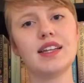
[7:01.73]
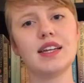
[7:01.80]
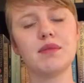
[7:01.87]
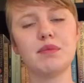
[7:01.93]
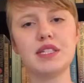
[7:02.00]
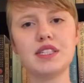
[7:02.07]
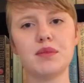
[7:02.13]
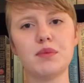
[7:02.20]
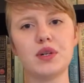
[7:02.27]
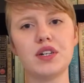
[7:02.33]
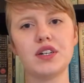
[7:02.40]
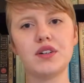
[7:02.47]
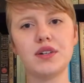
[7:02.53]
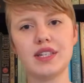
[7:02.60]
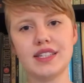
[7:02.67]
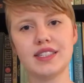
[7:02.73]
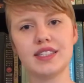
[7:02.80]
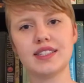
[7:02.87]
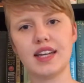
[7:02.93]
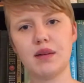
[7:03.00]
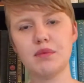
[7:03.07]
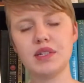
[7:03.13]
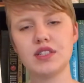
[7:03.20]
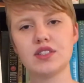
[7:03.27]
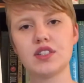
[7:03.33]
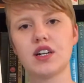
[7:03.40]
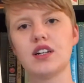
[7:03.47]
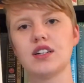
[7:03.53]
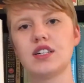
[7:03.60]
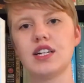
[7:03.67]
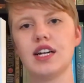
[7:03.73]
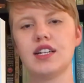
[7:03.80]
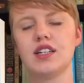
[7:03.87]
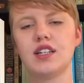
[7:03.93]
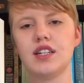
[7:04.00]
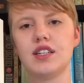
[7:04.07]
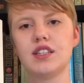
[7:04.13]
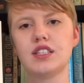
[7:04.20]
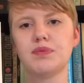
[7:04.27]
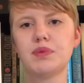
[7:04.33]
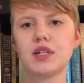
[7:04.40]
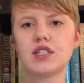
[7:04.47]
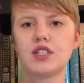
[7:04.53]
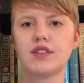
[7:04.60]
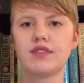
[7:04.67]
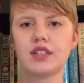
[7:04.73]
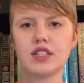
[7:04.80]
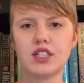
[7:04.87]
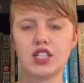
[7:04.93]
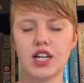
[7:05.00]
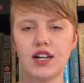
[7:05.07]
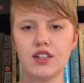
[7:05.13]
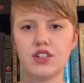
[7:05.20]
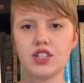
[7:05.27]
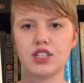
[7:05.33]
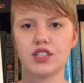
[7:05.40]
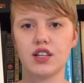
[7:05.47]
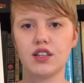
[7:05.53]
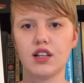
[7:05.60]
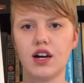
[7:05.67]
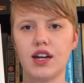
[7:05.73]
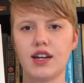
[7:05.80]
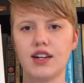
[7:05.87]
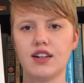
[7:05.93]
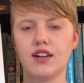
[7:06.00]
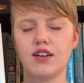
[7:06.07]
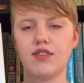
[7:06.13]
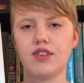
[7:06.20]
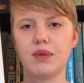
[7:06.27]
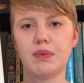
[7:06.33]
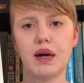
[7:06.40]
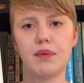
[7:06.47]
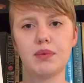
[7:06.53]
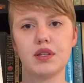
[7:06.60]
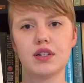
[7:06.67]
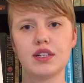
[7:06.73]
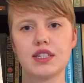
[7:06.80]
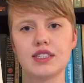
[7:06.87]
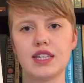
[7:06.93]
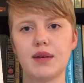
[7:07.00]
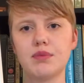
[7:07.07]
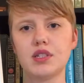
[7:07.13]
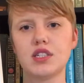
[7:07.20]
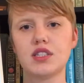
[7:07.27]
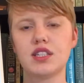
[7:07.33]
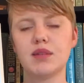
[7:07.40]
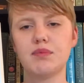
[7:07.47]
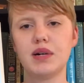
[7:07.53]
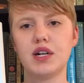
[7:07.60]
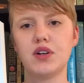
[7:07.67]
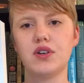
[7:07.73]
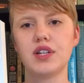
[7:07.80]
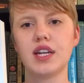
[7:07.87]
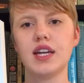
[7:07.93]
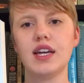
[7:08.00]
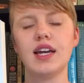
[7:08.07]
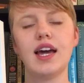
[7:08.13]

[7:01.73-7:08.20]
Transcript: Dambisa Moyo is a Zambian scholar, and in this book she really challenges a lot of the popular conceptions about